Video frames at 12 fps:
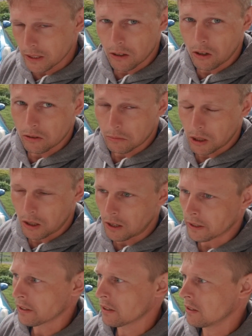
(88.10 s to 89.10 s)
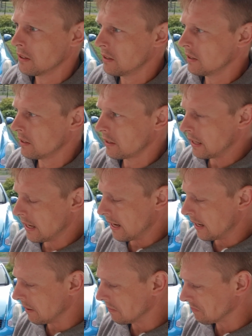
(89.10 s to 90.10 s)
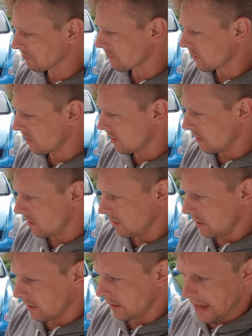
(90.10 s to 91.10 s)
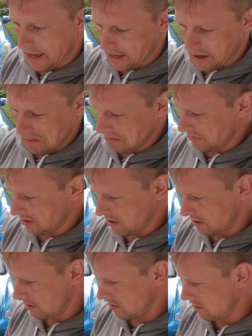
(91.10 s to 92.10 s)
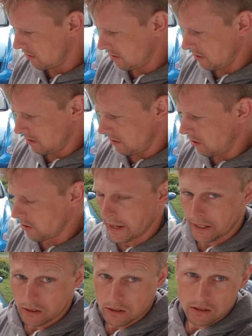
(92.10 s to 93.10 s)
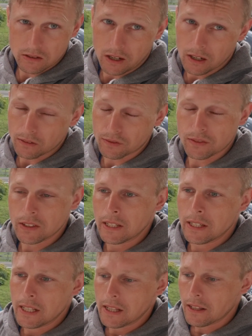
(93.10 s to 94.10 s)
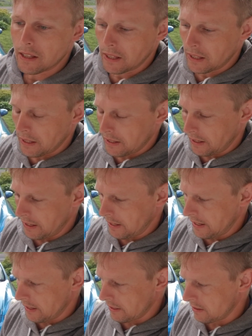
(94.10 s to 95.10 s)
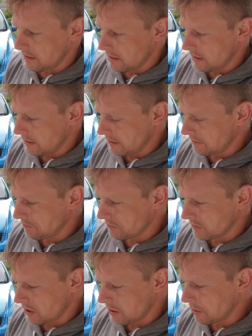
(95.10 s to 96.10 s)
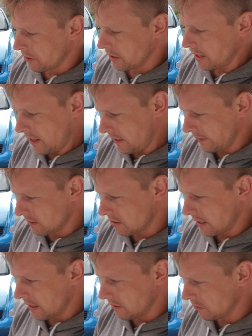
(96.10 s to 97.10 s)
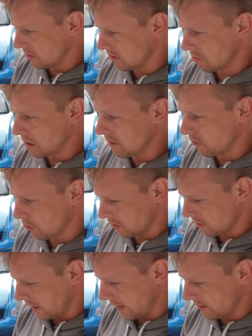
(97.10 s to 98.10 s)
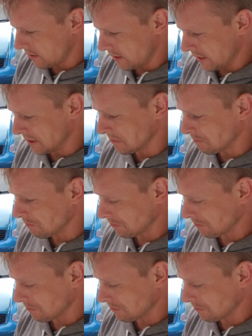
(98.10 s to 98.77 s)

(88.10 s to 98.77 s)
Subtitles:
long block, um, cams, all that good stuff. The turbo kit, like I said, was Speed Force Racing.